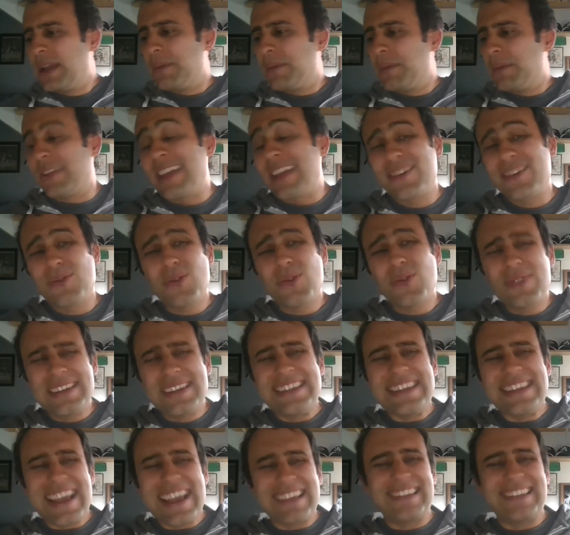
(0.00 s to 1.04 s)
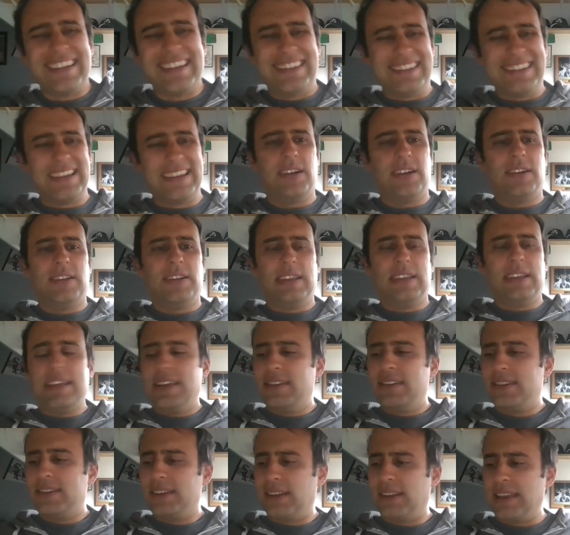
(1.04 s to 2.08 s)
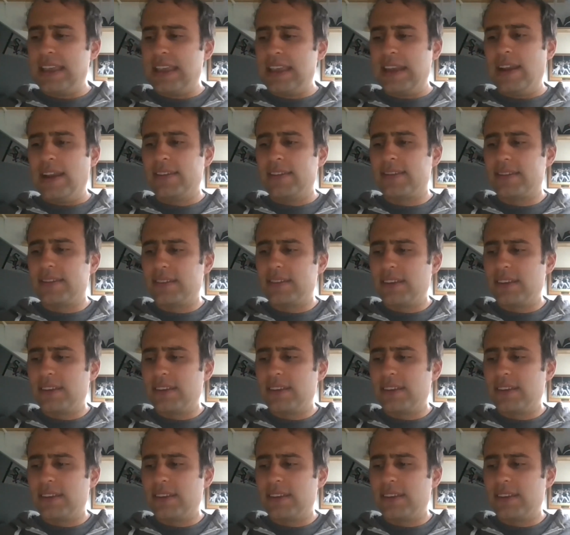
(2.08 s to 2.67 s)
But that won't necessarily insulate us